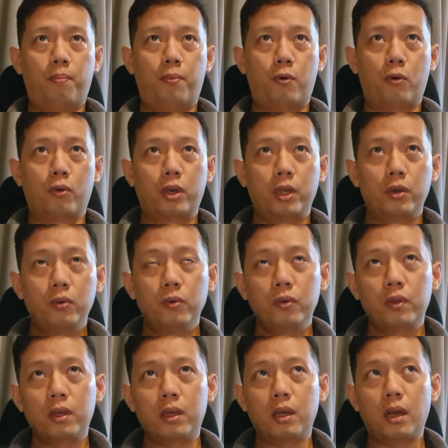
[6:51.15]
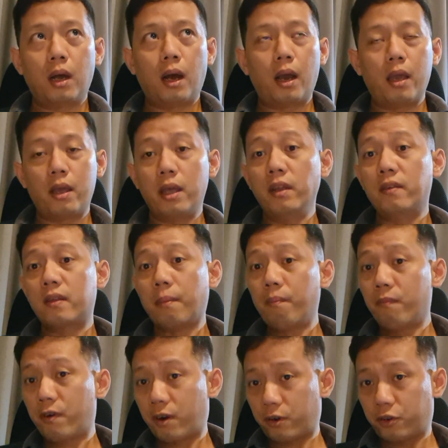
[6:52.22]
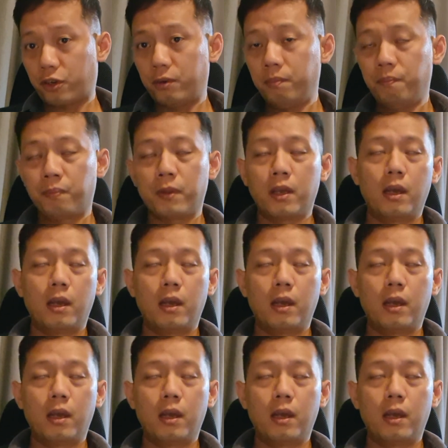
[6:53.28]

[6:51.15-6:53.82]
produce in some version